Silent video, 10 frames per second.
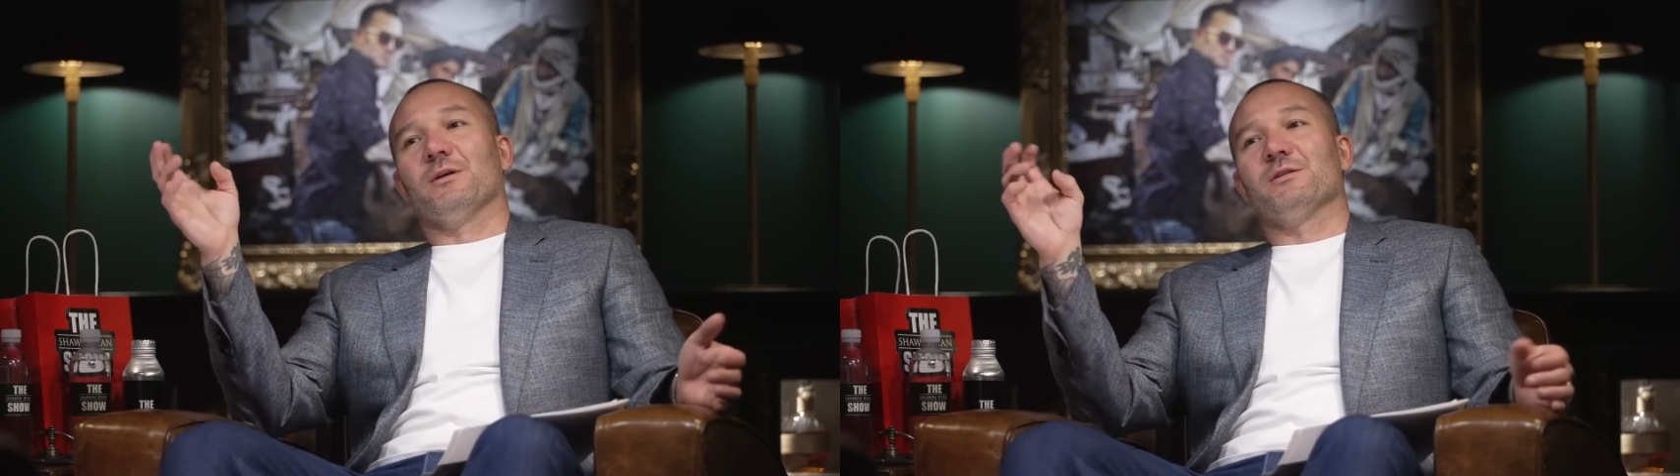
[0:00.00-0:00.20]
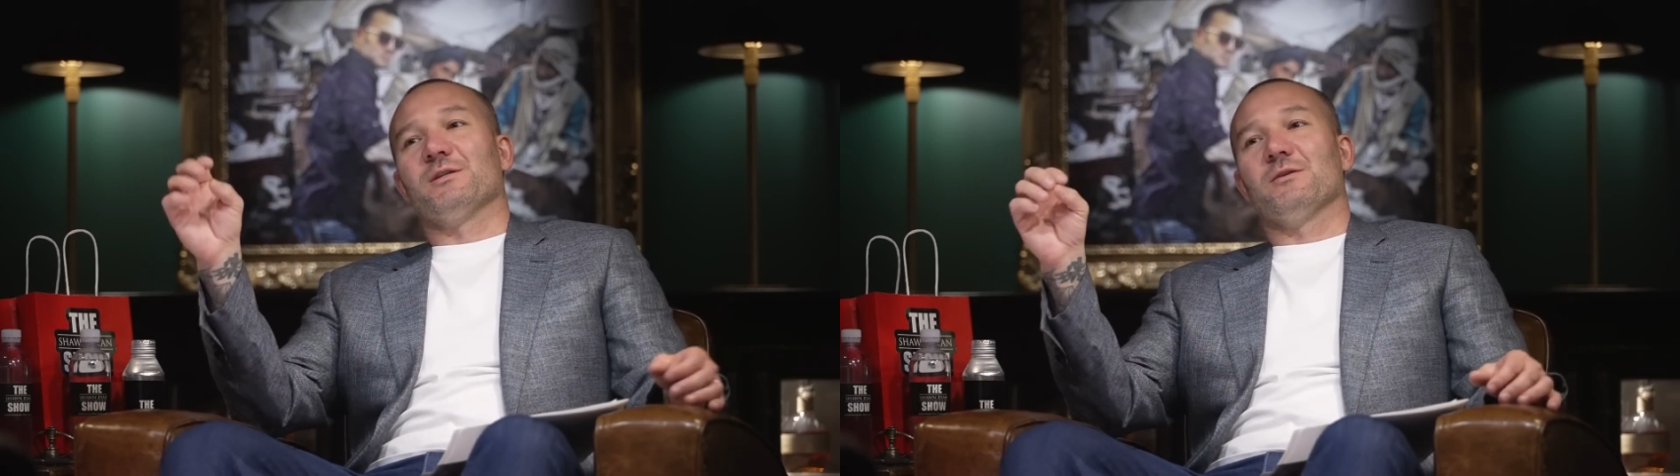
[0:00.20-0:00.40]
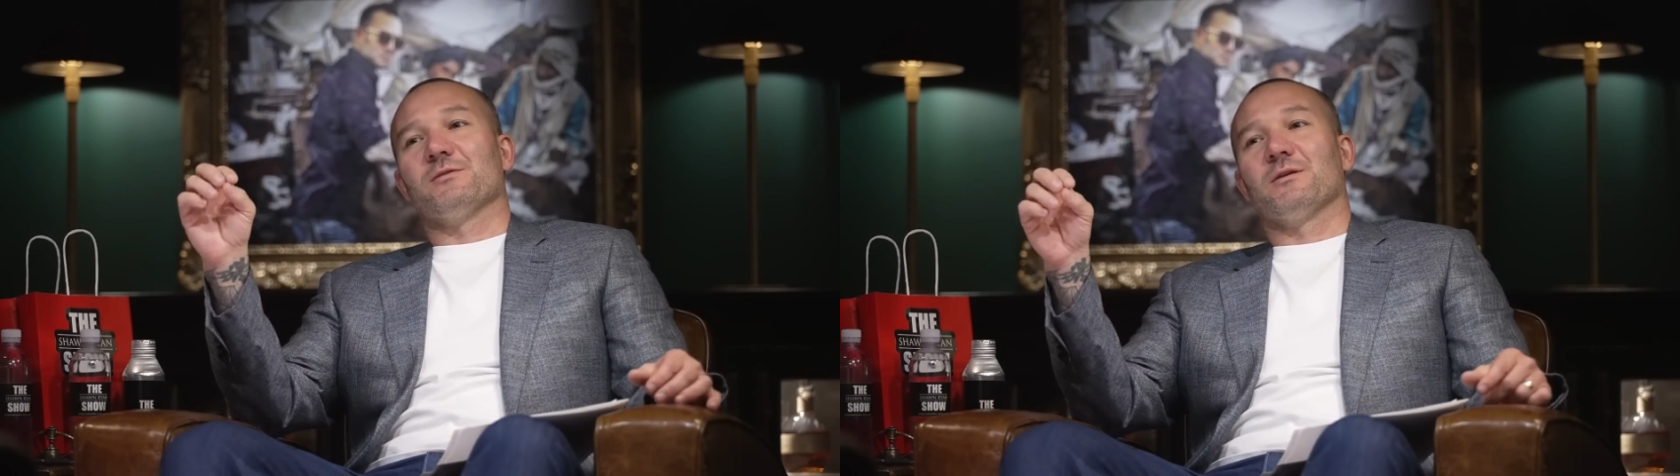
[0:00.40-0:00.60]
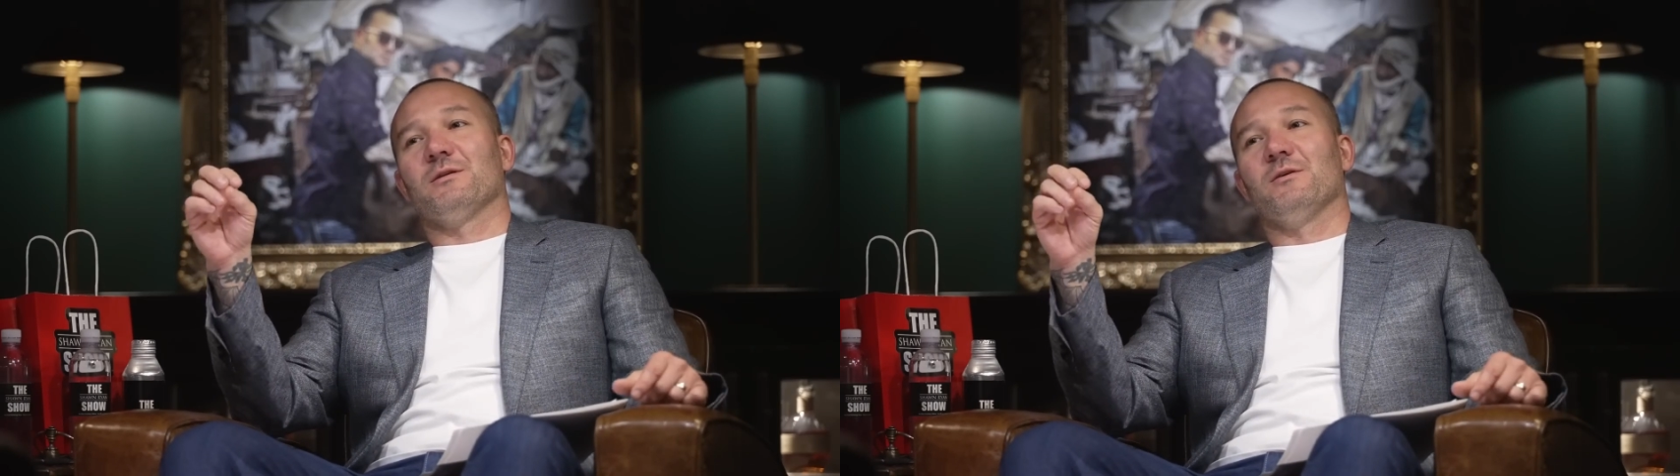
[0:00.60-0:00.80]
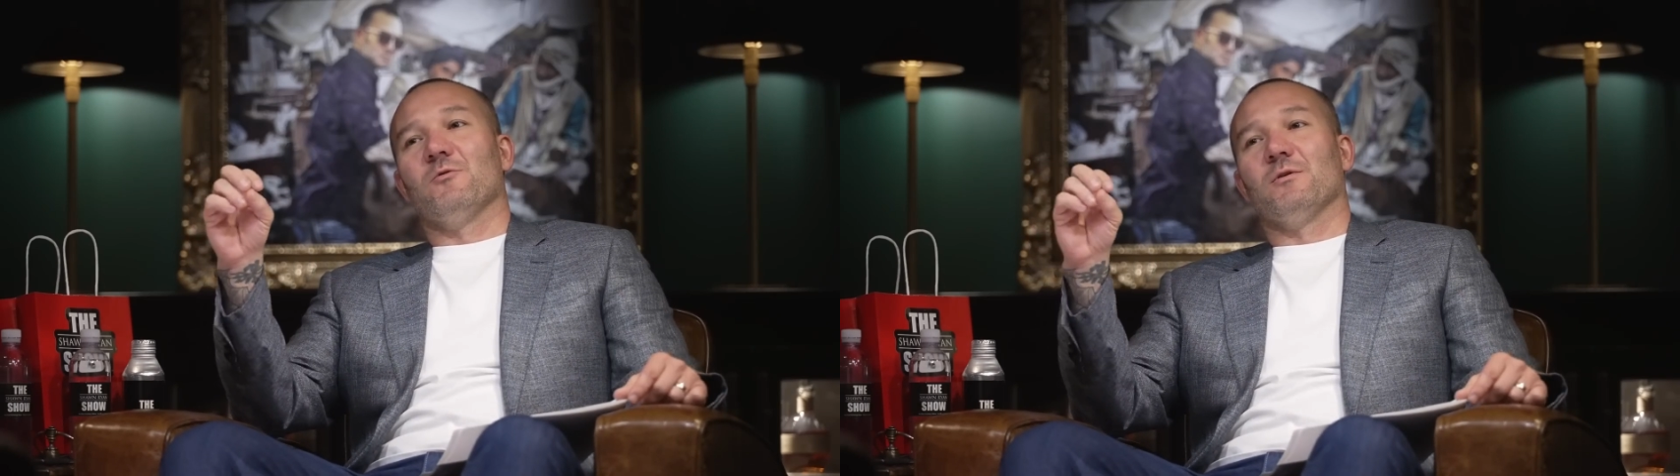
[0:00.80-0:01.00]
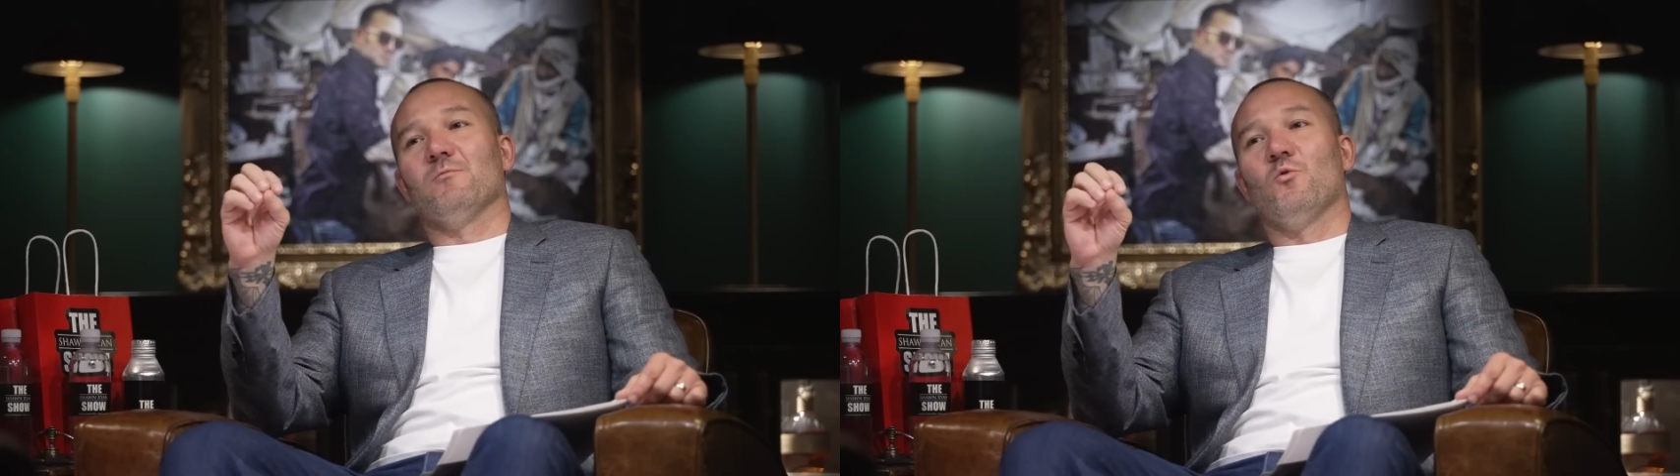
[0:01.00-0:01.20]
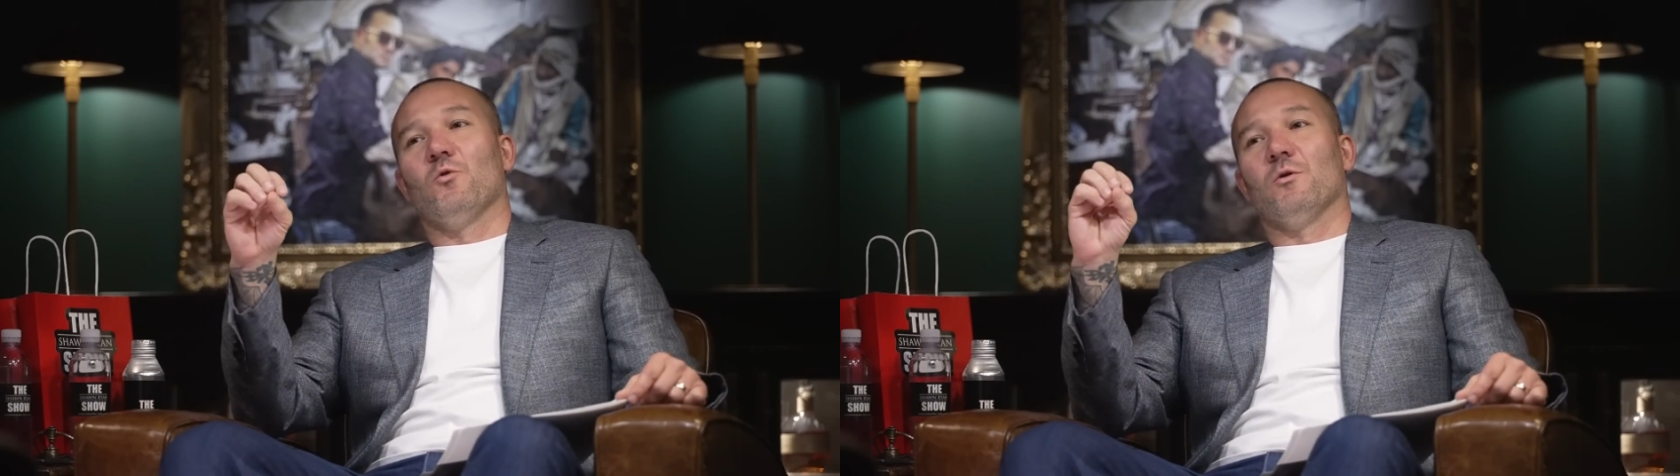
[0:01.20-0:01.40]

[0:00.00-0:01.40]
it sounds like they want more